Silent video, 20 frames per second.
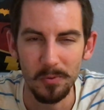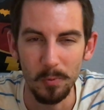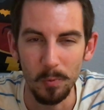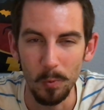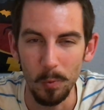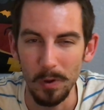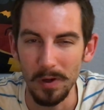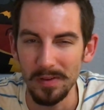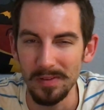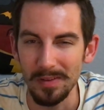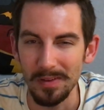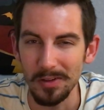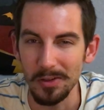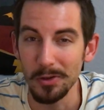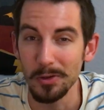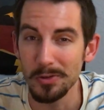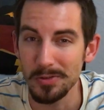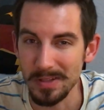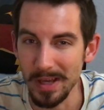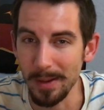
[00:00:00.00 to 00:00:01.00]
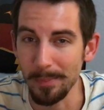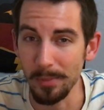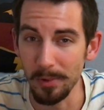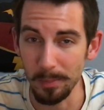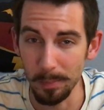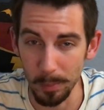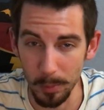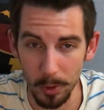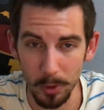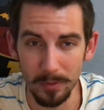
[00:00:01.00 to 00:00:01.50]
wasn't your type of
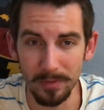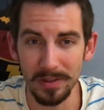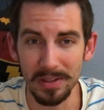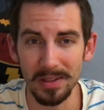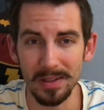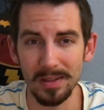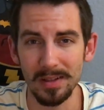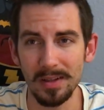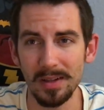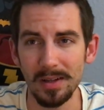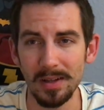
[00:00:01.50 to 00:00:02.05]
movie,